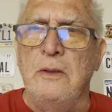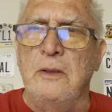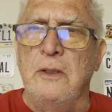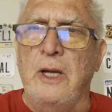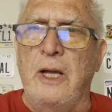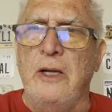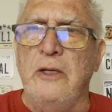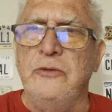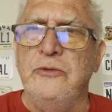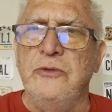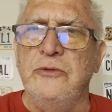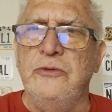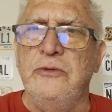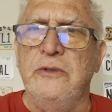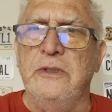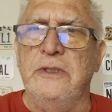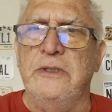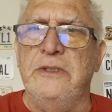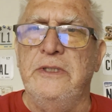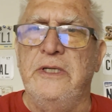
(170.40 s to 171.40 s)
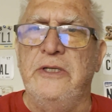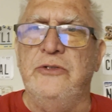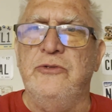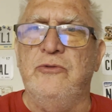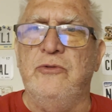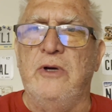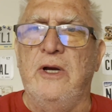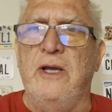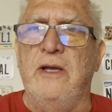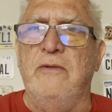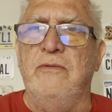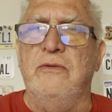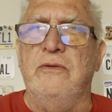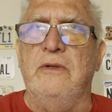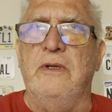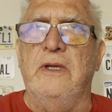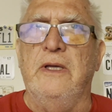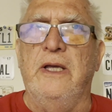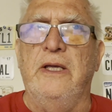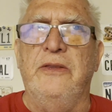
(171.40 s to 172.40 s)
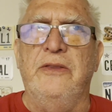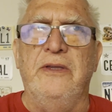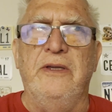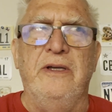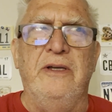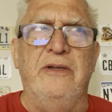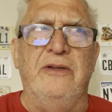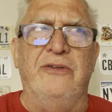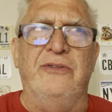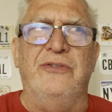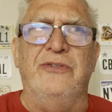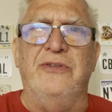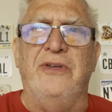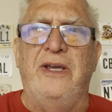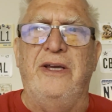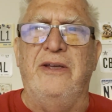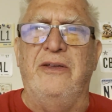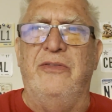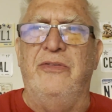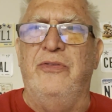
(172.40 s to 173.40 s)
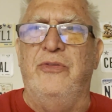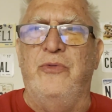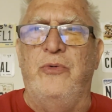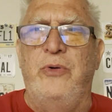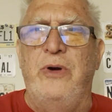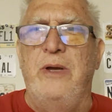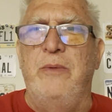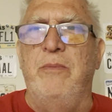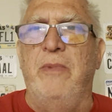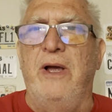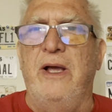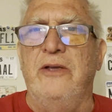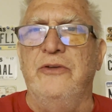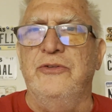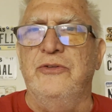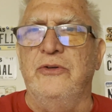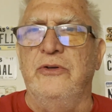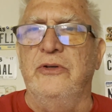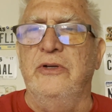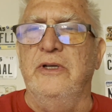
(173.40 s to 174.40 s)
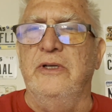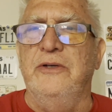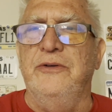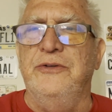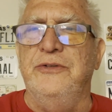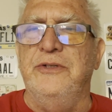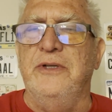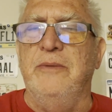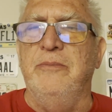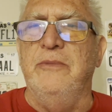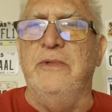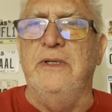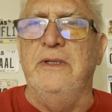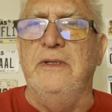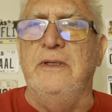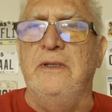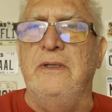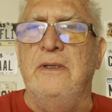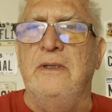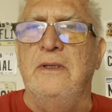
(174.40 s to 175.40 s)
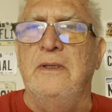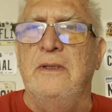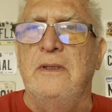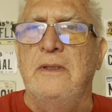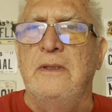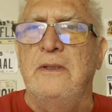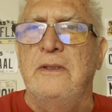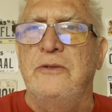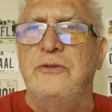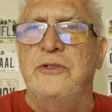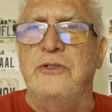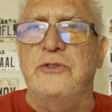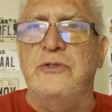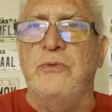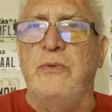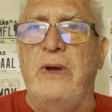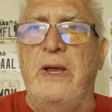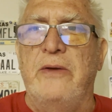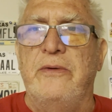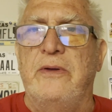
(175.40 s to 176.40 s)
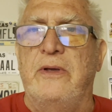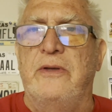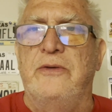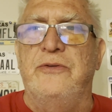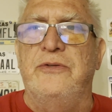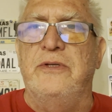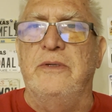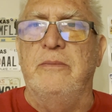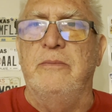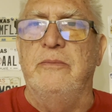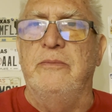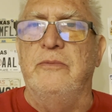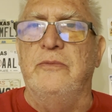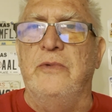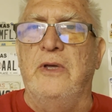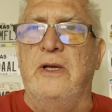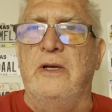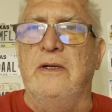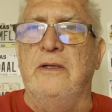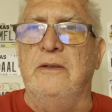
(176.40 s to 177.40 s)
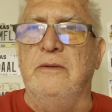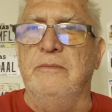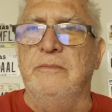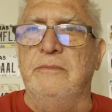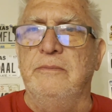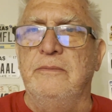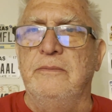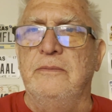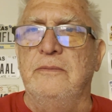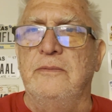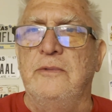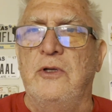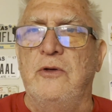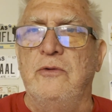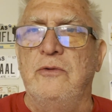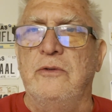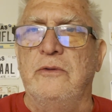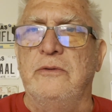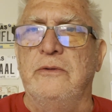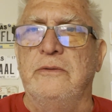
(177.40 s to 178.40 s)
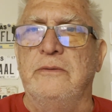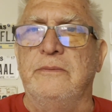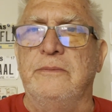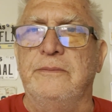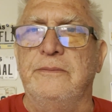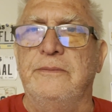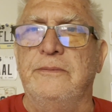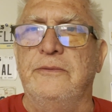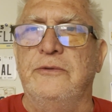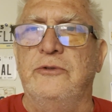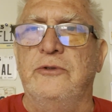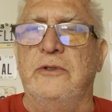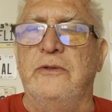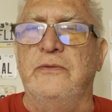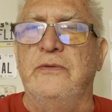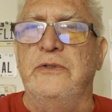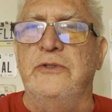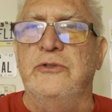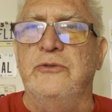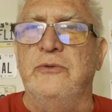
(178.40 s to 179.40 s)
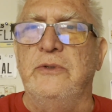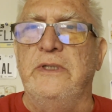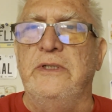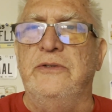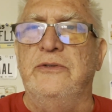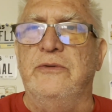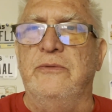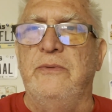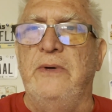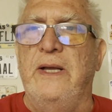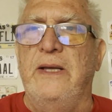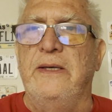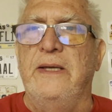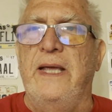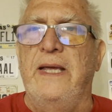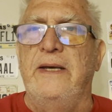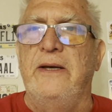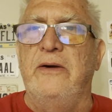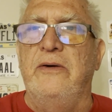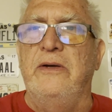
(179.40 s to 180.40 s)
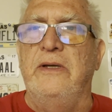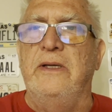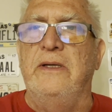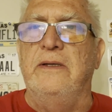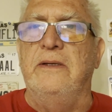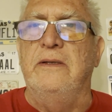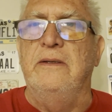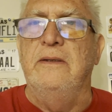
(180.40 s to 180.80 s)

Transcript: also took a test drive. I think it's like a 3-mile circuit or something, just around on some local surface streets around that area.